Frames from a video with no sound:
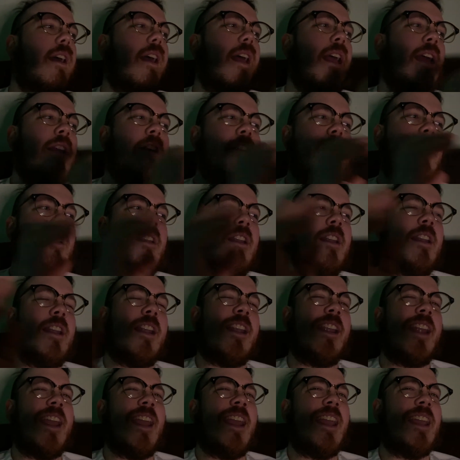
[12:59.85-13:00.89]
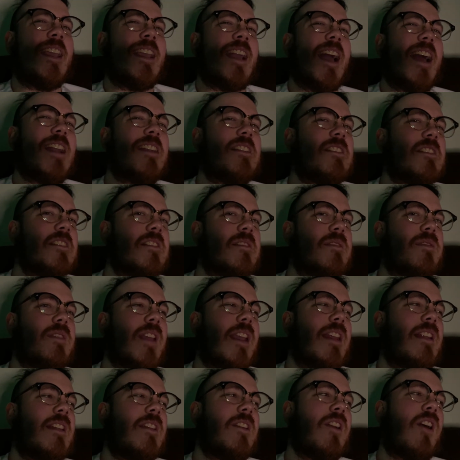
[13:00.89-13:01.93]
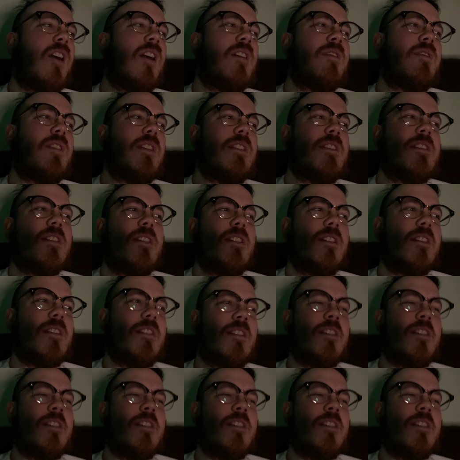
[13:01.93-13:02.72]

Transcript: and it kind of just faded off into